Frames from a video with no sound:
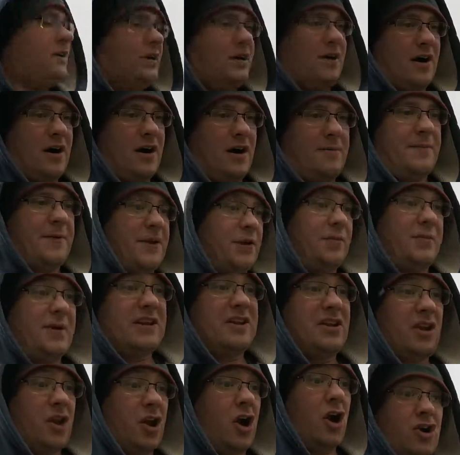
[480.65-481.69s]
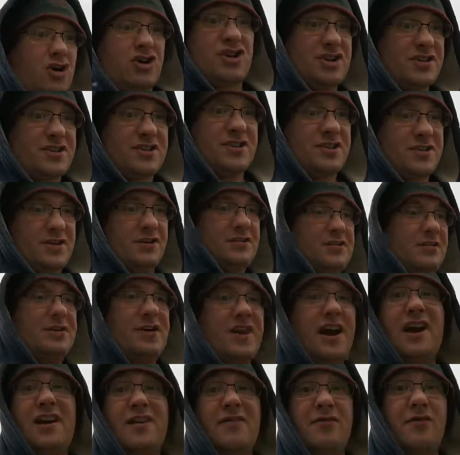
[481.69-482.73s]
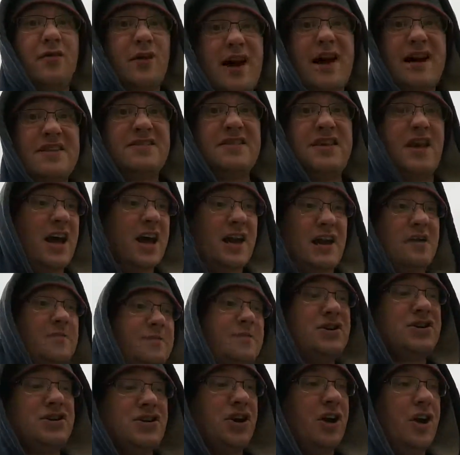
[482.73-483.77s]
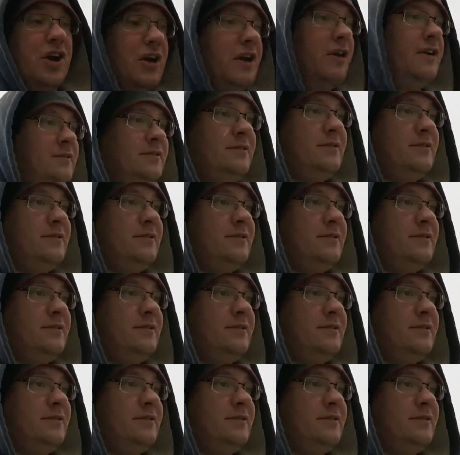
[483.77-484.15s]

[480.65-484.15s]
it'll be the largest native grassland in Michigan.